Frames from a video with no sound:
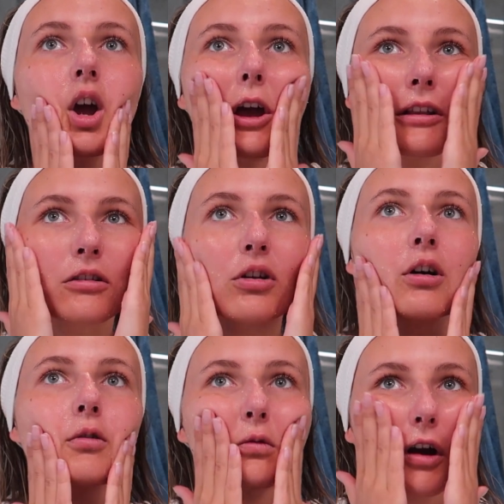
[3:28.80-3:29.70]
It's
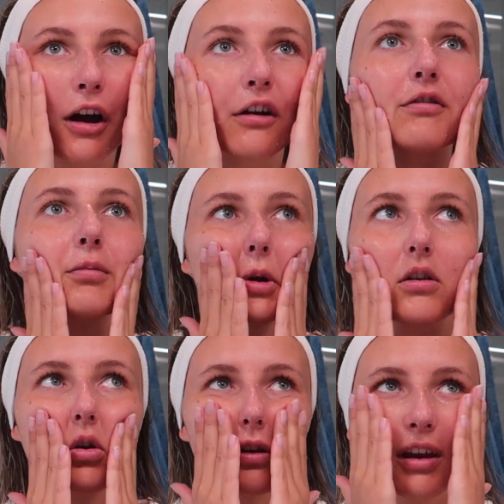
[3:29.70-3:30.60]
not rough, but
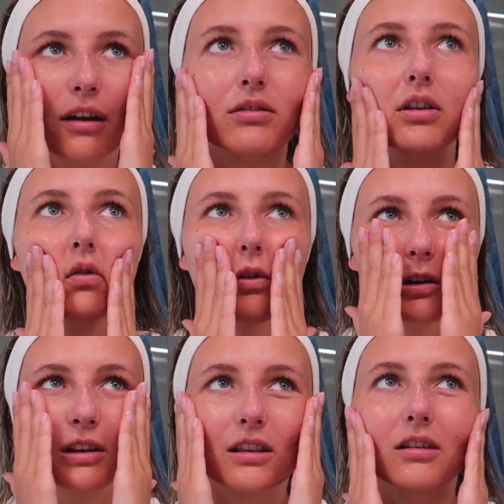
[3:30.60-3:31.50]
you can definitely
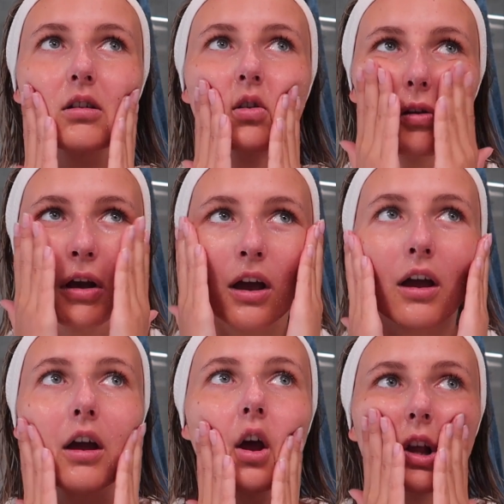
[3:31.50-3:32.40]
feel that there's
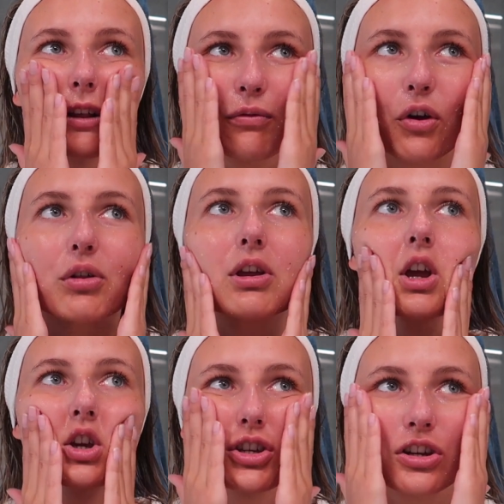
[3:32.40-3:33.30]

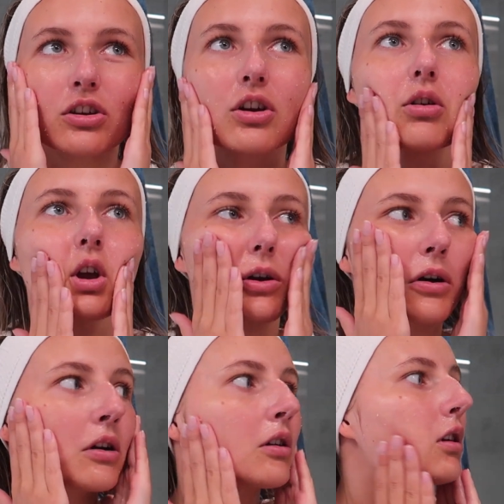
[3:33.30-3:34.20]
exfoliation going
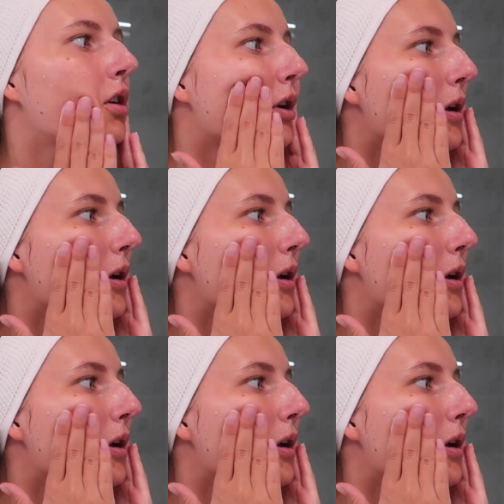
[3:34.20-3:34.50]
on.